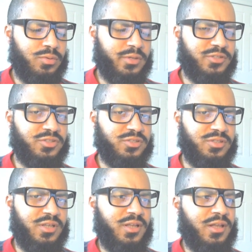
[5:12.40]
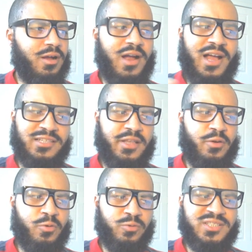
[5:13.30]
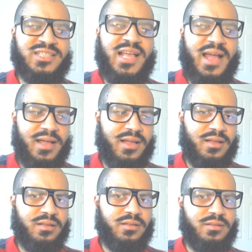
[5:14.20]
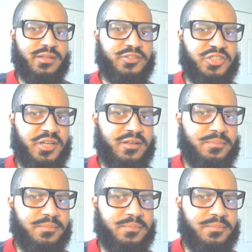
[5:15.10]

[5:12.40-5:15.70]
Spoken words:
Let's, or asquerosa. Let's check.